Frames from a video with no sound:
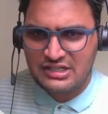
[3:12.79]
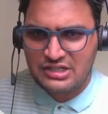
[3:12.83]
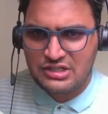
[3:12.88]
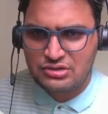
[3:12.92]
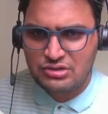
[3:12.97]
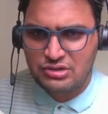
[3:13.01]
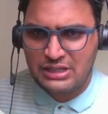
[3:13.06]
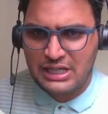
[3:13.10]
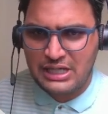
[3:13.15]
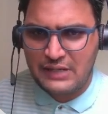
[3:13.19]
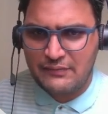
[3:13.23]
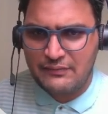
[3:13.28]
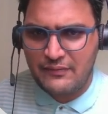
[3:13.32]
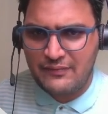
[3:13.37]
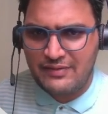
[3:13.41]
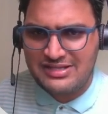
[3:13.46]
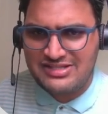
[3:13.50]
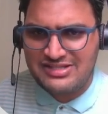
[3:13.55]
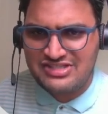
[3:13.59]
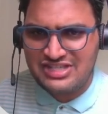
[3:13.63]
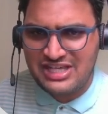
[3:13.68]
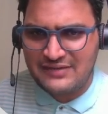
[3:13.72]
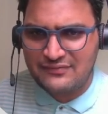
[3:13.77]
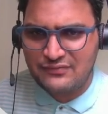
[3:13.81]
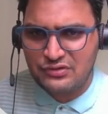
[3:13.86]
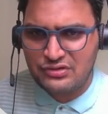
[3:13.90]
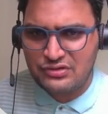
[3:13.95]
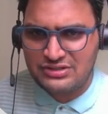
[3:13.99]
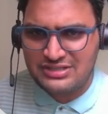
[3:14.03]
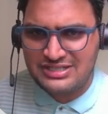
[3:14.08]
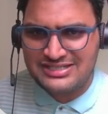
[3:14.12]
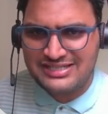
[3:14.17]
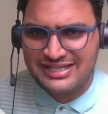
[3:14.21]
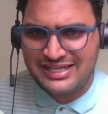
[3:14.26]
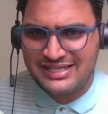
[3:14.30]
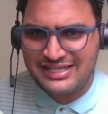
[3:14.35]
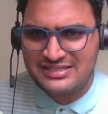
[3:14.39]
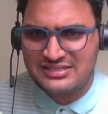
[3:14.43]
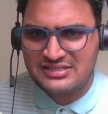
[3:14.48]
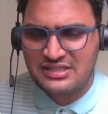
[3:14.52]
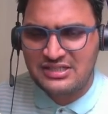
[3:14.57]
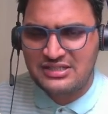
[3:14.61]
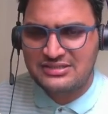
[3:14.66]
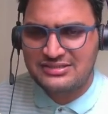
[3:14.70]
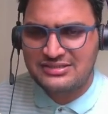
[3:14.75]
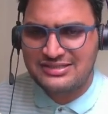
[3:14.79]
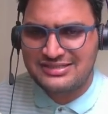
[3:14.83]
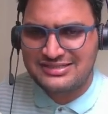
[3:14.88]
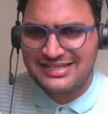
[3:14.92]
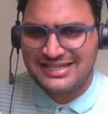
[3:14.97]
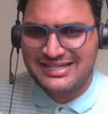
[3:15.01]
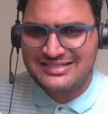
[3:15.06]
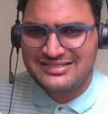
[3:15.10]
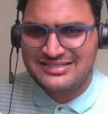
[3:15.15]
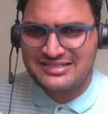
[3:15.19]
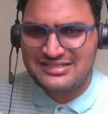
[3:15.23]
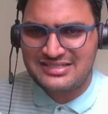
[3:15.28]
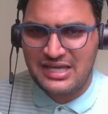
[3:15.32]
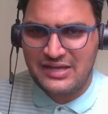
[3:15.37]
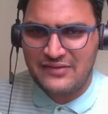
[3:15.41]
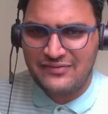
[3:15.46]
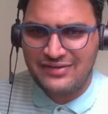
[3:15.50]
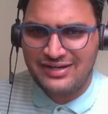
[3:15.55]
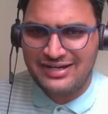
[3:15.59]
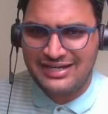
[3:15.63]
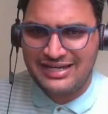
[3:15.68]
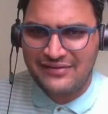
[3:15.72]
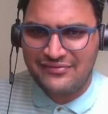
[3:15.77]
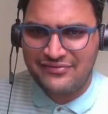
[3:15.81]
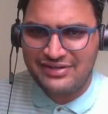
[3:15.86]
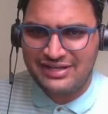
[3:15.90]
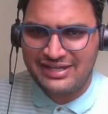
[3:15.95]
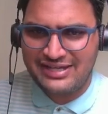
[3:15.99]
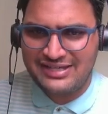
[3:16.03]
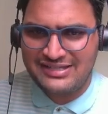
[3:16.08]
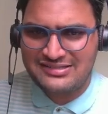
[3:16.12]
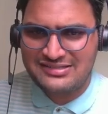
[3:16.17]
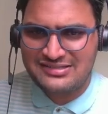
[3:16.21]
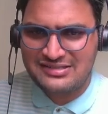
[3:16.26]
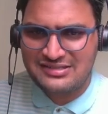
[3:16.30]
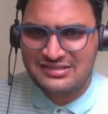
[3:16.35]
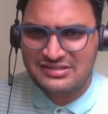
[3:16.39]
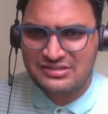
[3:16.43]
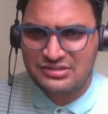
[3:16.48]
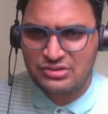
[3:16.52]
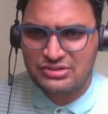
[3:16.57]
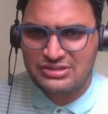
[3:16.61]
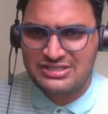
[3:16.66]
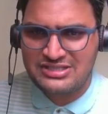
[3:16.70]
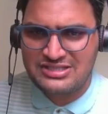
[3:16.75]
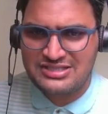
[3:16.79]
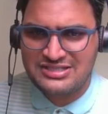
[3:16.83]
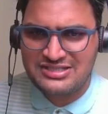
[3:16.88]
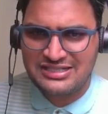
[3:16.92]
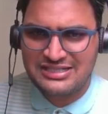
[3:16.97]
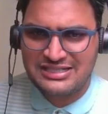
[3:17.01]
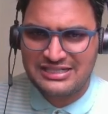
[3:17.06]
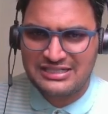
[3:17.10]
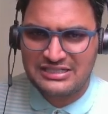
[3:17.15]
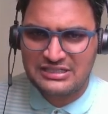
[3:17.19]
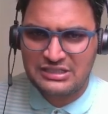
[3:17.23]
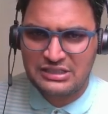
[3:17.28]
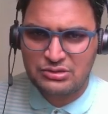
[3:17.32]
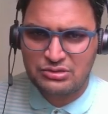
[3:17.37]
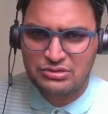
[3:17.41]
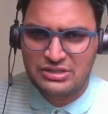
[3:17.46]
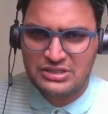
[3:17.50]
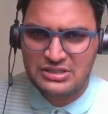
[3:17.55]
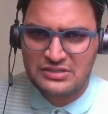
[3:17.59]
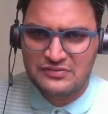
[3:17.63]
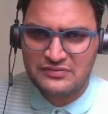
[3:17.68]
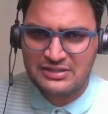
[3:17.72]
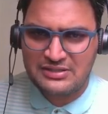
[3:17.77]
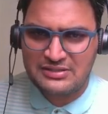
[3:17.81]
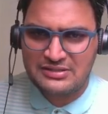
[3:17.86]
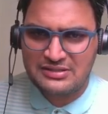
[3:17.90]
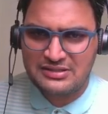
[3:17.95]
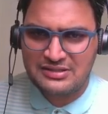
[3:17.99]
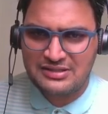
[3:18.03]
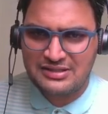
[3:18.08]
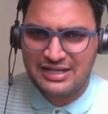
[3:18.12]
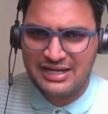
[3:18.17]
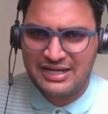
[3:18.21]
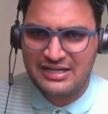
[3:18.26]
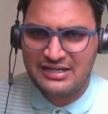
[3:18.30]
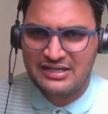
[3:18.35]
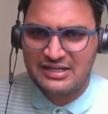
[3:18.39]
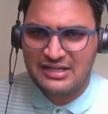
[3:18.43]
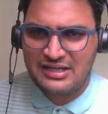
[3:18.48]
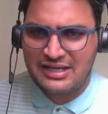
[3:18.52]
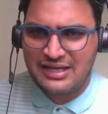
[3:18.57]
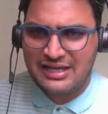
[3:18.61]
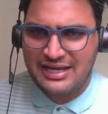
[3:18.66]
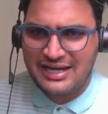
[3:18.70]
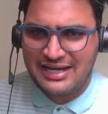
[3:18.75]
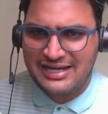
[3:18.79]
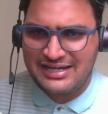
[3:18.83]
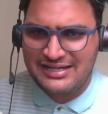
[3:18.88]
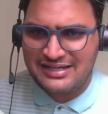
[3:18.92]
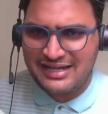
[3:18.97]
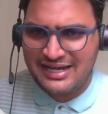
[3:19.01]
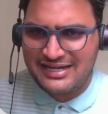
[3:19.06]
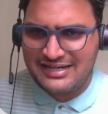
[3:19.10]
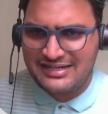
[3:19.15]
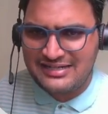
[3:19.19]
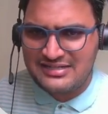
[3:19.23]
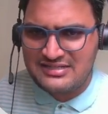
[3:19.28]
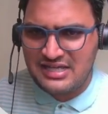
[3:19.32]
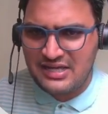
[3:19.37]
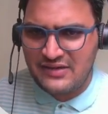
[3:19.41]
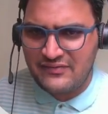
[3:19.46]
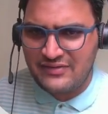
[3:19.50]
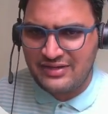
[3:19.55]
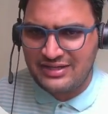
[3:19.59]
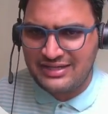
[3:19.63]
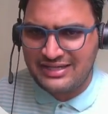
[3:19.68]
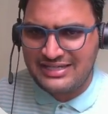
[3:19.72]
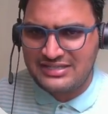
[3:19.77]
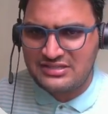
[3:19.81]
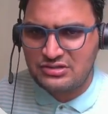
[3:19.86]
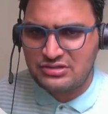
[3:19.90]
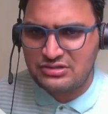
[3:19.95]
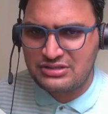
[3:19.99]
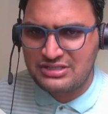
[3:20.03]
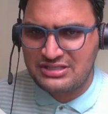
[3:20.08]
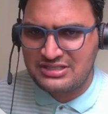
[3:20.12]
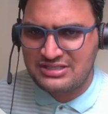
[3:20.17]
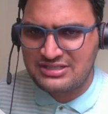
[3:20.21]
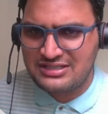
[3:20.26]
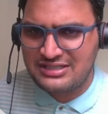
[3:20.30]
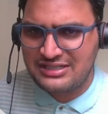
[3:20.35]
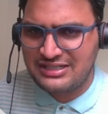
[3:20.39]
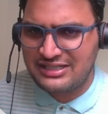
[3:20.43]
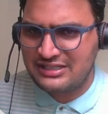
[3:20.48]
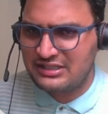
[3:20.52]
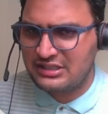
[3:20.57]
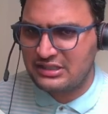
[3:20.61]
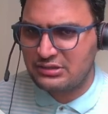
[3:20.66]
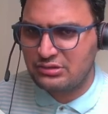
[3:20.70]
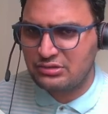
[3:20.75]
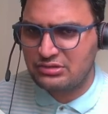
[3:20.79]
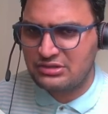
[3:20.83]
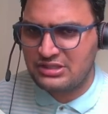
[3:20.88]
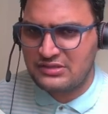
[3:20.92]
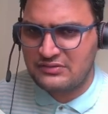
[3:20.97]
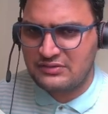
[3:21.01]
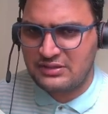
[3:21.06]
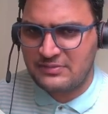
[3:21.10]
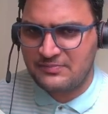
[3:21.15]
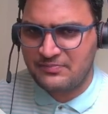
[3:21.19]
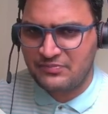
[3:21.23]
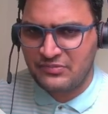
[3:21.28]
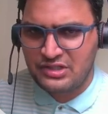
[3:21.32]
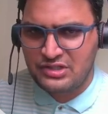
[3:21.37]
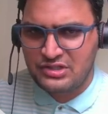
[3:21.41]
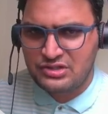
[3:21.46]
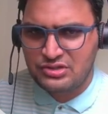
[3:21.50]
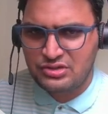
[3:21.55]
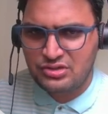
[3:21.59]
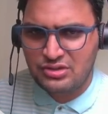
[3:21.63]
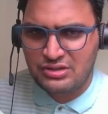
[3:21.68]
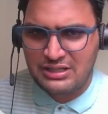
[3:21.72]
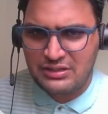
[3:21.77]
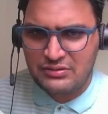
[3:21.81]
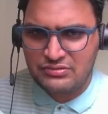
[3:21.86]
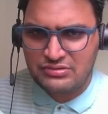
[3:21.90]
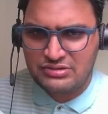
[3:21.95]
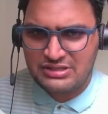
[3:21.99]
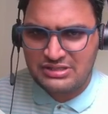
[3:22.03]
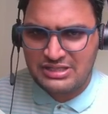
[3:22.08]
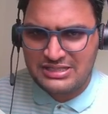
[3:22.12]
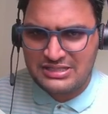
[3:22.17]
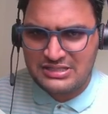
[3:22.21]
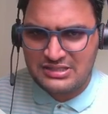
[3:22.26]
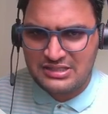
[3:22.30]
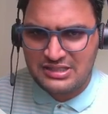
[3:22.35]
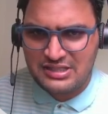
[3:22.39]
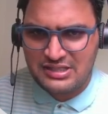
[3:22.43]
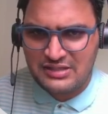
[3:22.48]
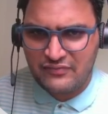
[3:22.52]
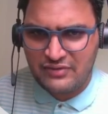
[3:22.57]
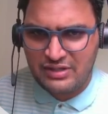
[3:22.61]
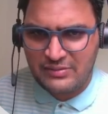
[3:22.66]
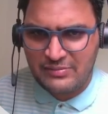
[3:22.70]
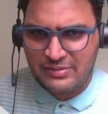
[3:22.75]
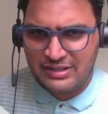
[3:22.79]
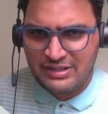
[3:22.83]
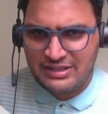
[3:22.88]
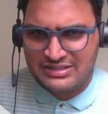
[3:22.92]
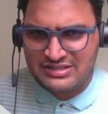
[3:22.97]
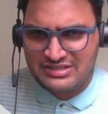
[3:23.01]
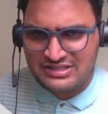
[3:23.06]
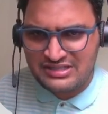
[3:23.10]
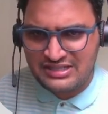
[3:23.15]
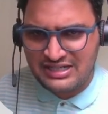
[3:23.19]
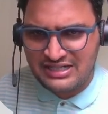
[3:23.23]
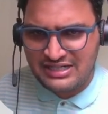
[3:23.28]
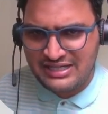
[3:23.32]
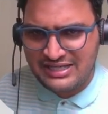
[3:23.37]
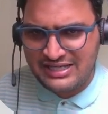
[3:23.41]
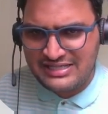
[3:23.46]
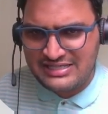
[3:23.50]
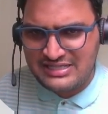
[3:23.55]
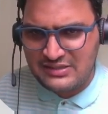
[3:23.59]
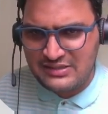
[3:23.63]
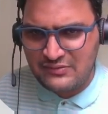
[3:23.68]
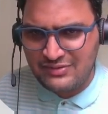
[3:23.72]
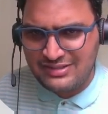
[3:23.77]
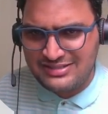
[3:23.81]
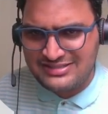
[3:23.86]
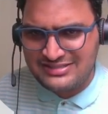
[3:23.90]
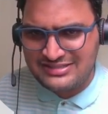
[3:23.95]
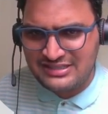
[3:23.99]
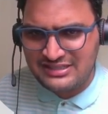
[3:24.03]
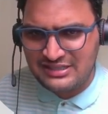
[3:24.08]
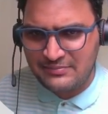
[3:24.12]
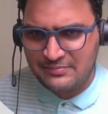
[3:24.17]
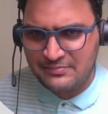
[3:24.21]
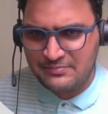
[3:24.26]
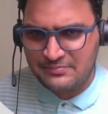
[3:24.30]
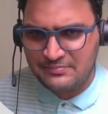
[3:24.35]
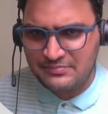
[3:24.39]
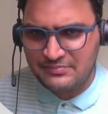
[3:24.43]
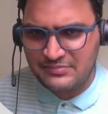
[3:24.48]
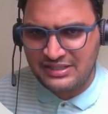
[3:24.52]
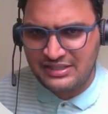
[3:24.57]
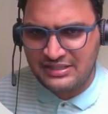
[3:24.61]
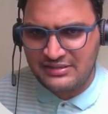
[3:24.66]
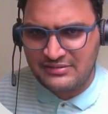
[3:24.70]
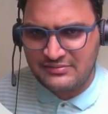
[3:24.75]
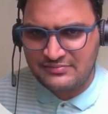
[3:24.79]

So now we will check for this X. This X is having left X, so this is connected to this one, right? And right is having X, so this is connected to this one. So now this will be considered as a one shape here.